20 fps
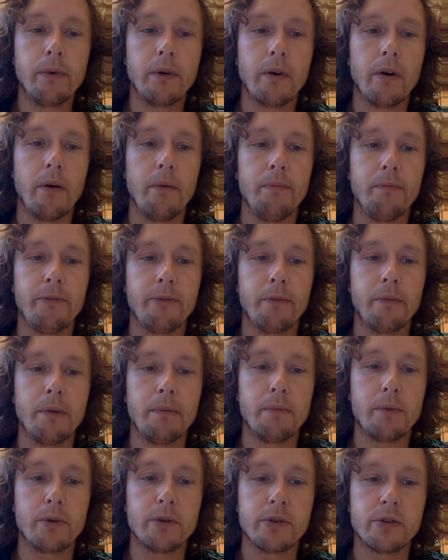come from a
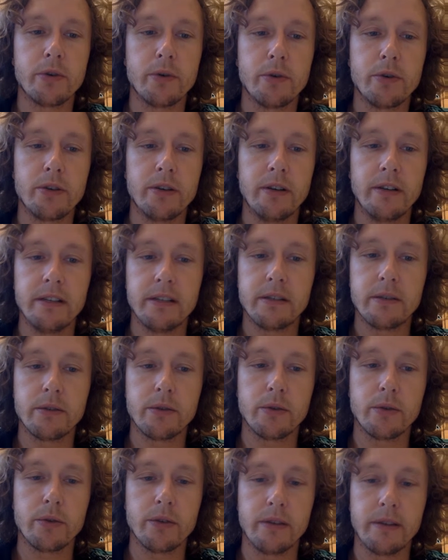more socialist or
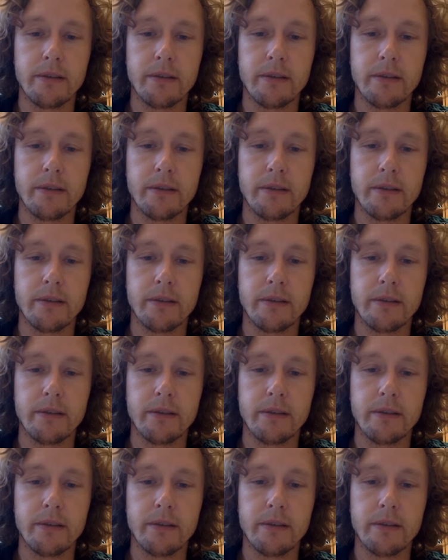social